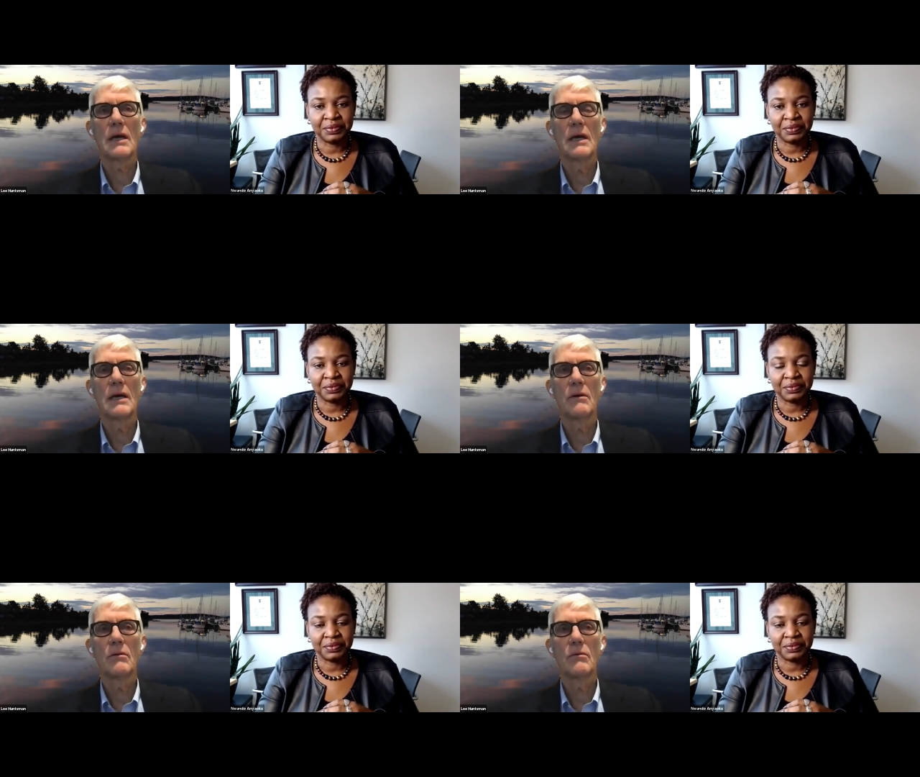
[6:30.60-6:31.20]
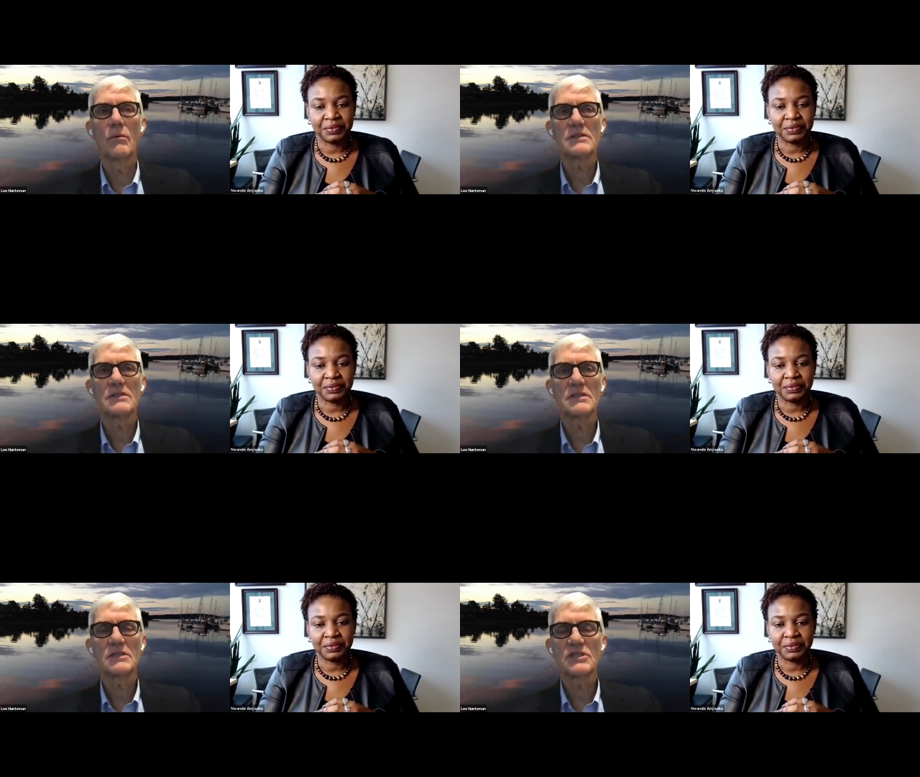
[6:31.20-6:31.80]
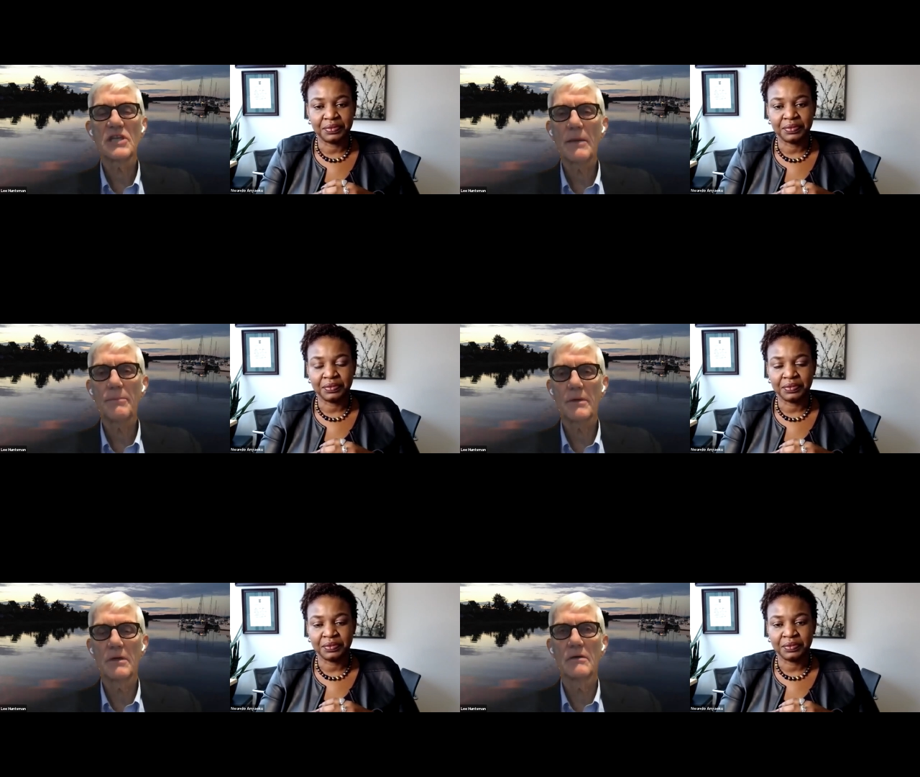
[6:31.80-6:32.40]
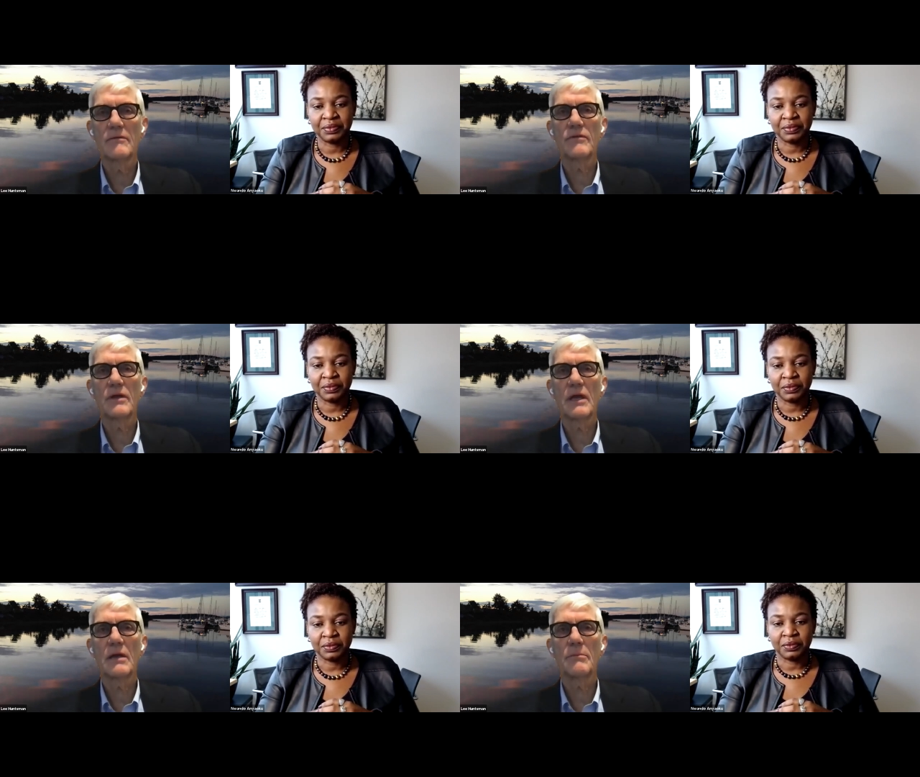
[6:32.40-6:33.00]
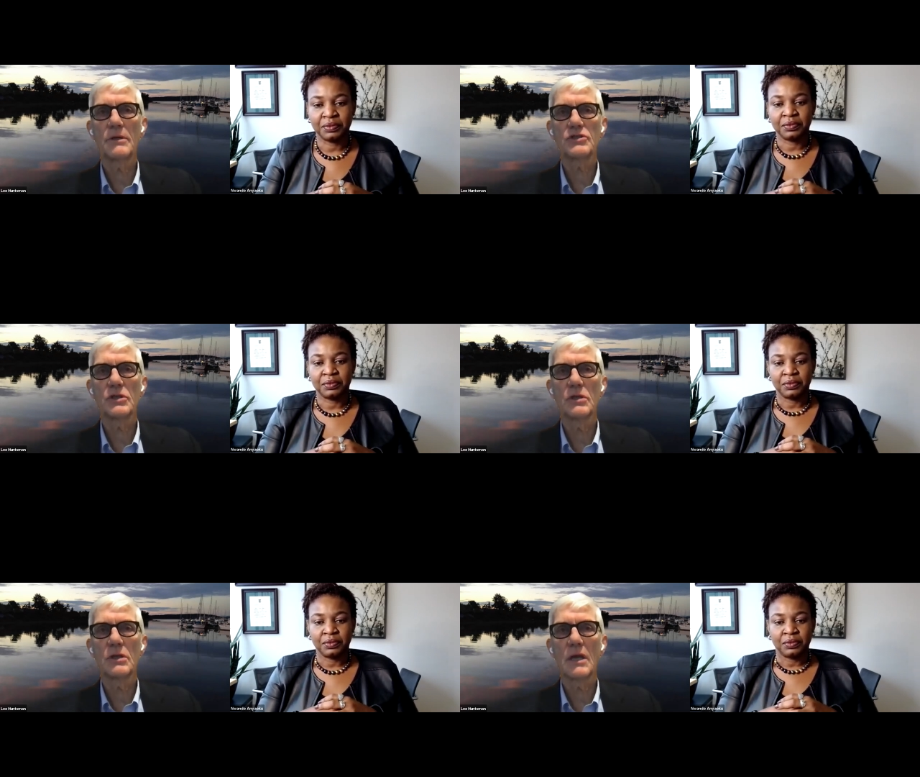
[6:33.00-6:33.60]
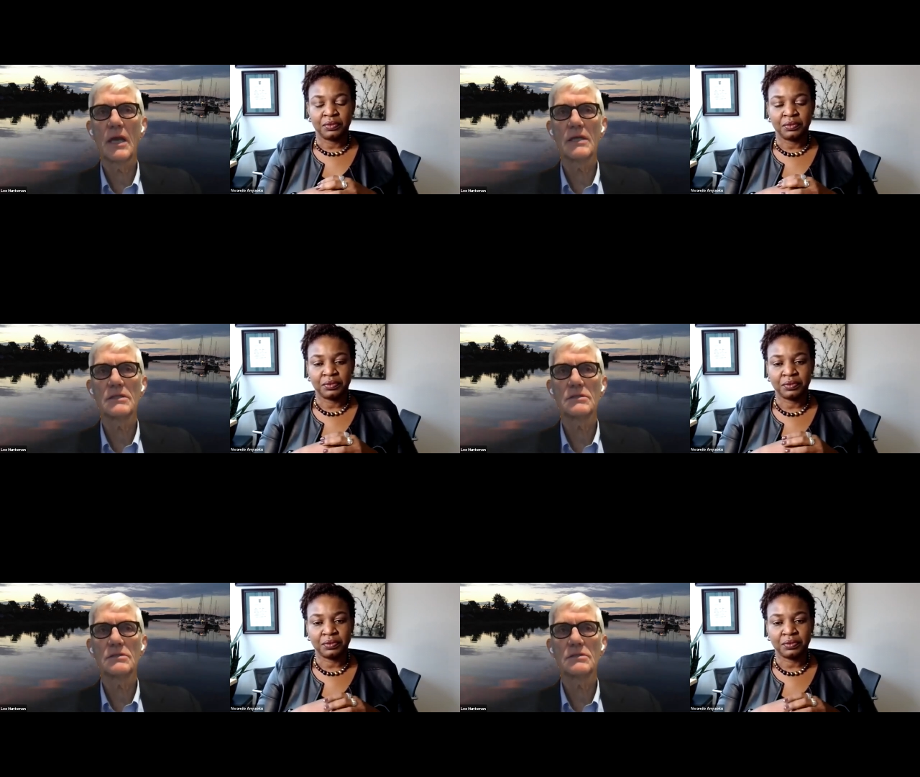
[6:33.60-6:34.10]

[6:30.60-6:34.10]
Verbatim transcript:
Speaker 1: uh, what's the shape of the ambition at